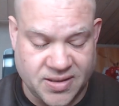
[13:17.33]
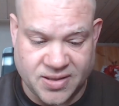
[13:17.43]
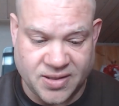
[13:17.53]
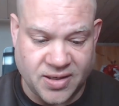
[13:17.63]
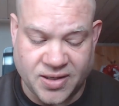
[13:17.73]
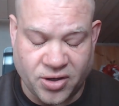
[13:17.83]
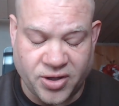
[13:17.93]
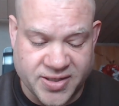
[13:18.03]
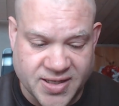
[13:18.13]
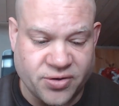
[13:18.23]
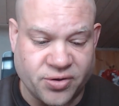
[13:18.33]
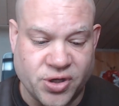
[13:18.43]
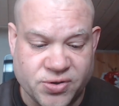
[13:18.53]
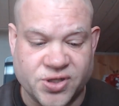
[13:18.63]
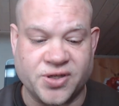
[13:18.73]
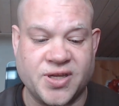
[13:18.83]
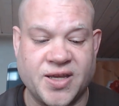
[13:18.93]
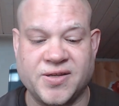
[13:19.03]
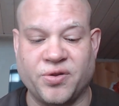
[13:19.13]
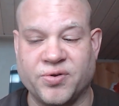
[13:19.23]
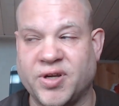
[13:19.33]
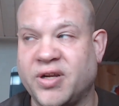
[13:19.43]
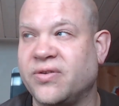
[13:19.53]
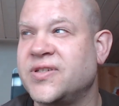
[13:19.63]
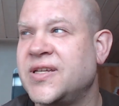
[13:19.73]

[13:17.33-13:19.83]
Alexander Usyk has the other titles.